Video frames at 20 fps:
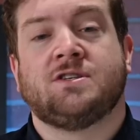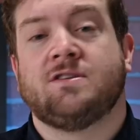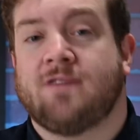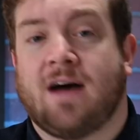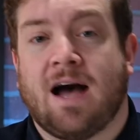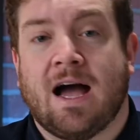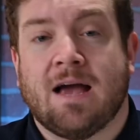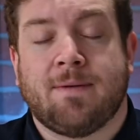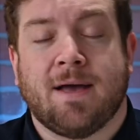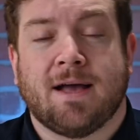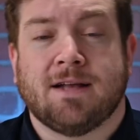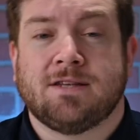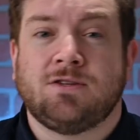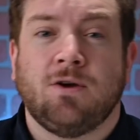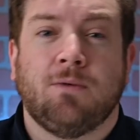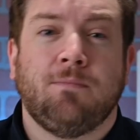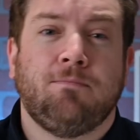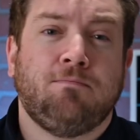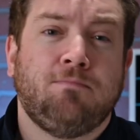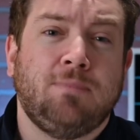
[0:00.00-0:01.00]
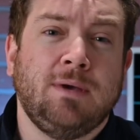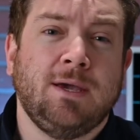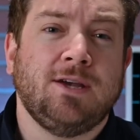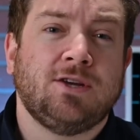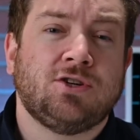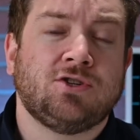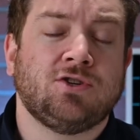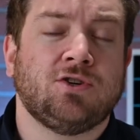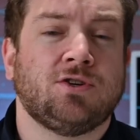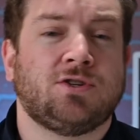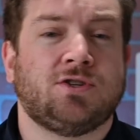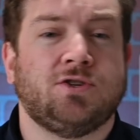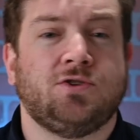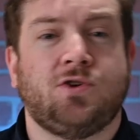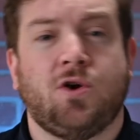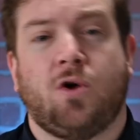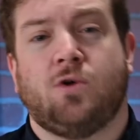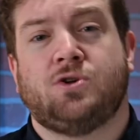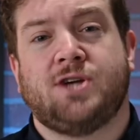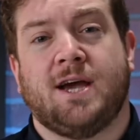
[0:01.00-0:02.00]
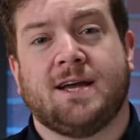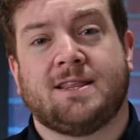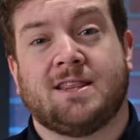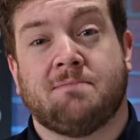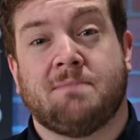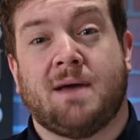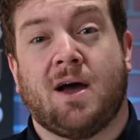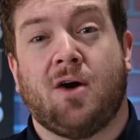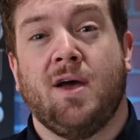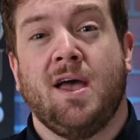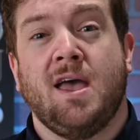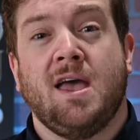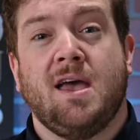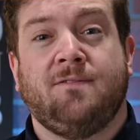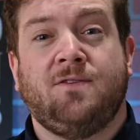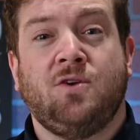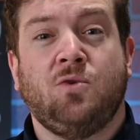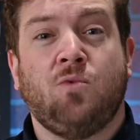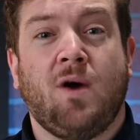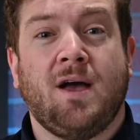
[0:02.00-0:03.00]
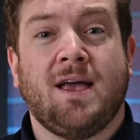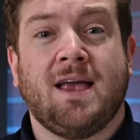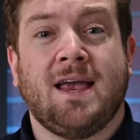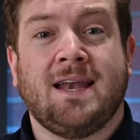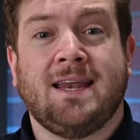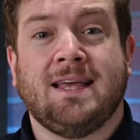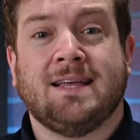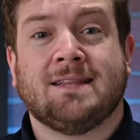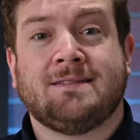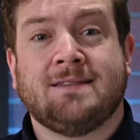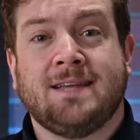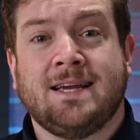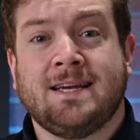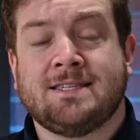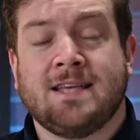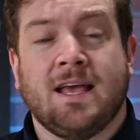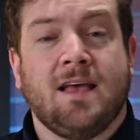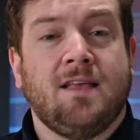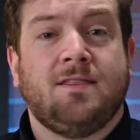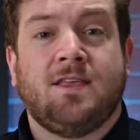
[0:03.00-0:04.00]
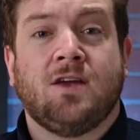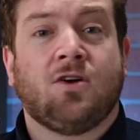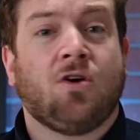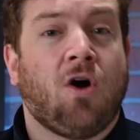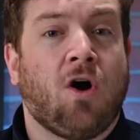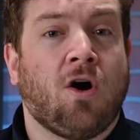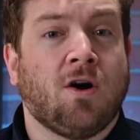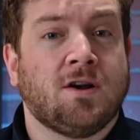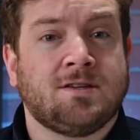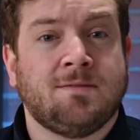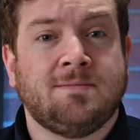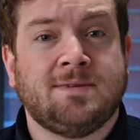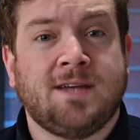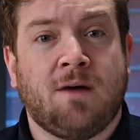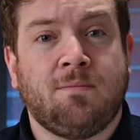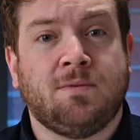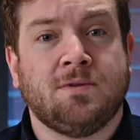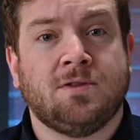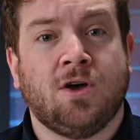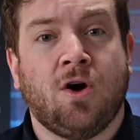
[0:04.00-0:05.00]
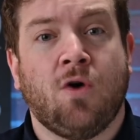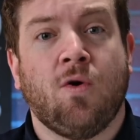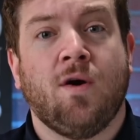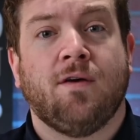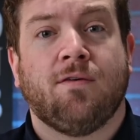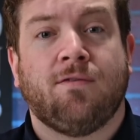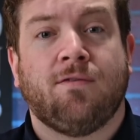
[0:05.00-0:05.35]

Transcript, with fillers: of iPad, so be sure to go check them out. If you want any links, there are some down below